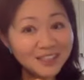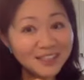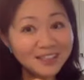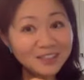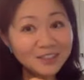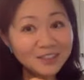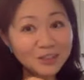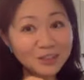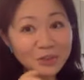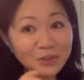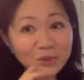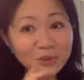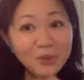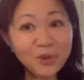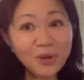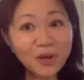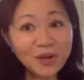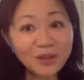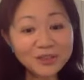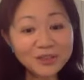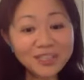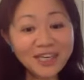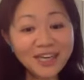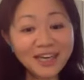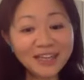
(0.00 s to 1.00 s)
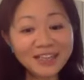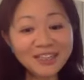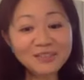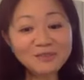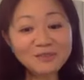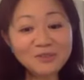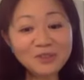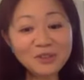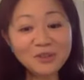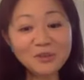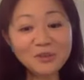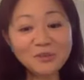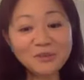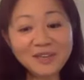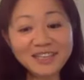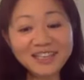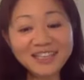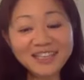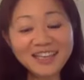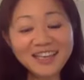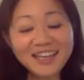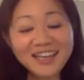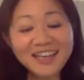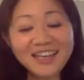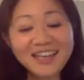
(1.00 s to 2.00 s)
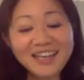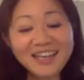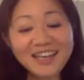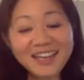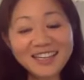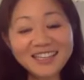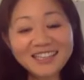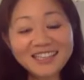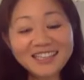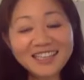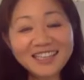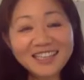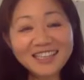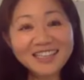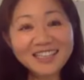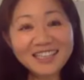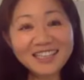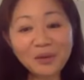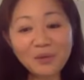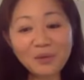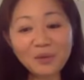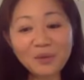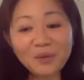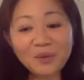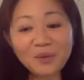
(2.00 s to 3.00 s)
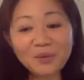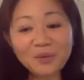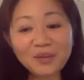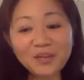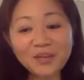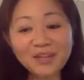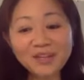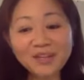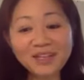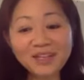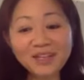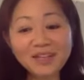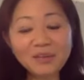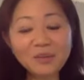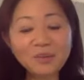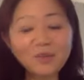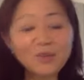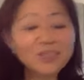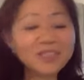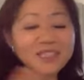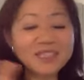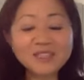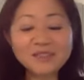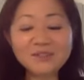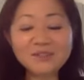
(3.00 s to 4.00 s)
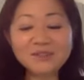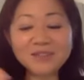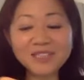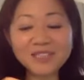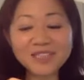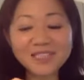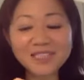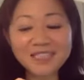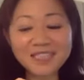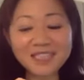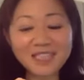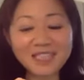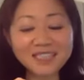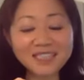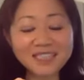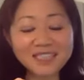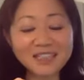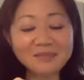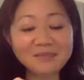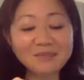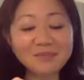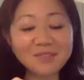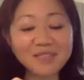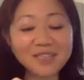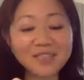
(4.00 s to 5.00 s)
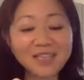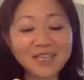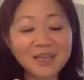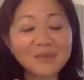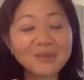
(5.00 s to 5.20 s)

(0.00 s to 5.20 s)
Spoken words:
So you quote Adam Newman as saying that WeWork wasn't a real estate company.